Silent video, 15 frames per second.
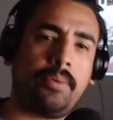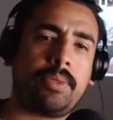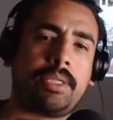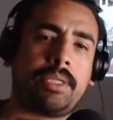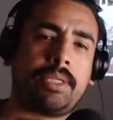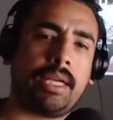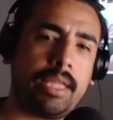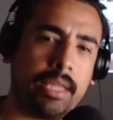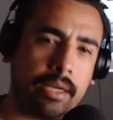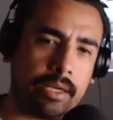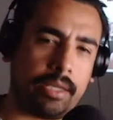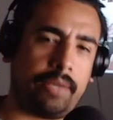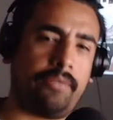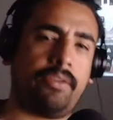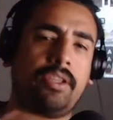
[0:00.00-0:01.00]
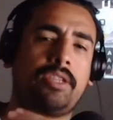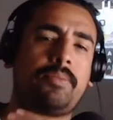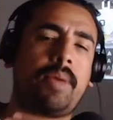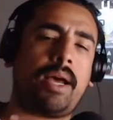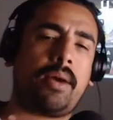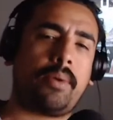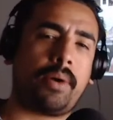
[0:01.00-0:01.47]
And once you get in there and you feel
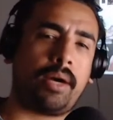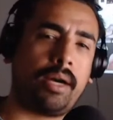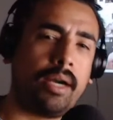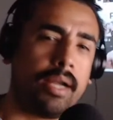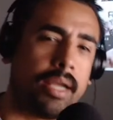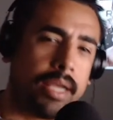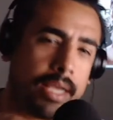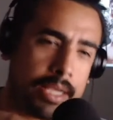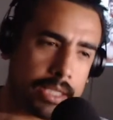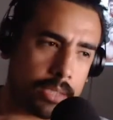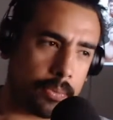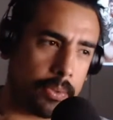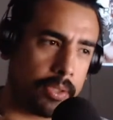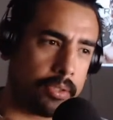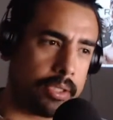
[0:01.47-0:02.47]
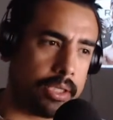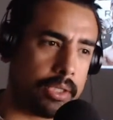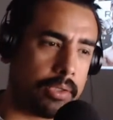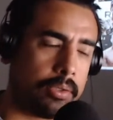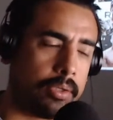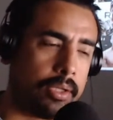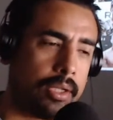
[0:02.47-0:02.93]
his power, it's a real
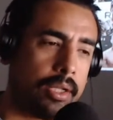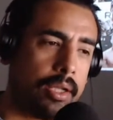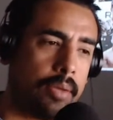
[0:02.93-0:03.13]
deal.